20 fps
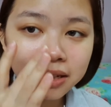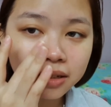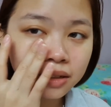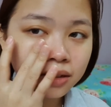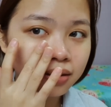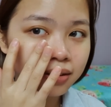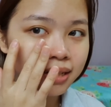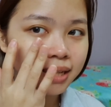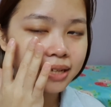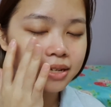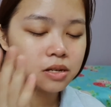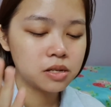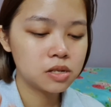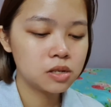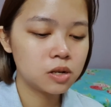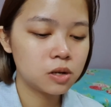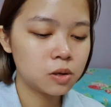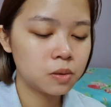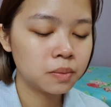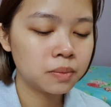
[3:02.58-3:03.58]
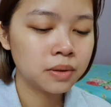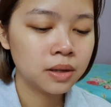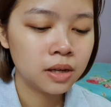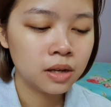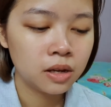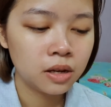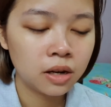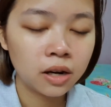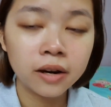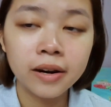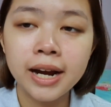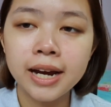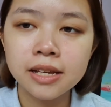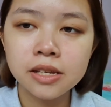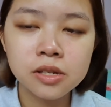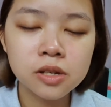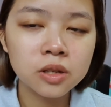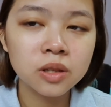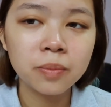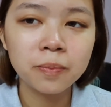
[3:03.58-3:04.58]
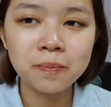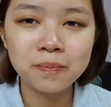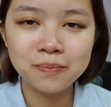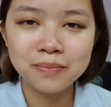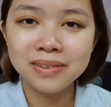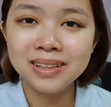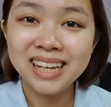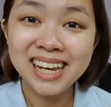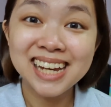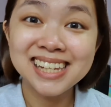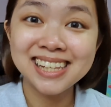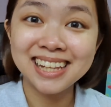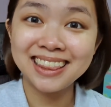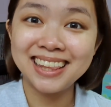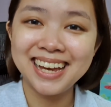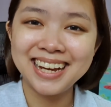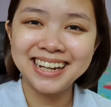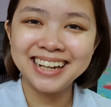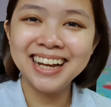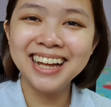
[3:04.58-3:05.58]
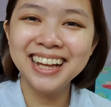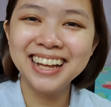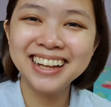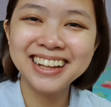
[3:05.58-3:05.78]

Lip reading: Okay, so, alright, so here's the thing.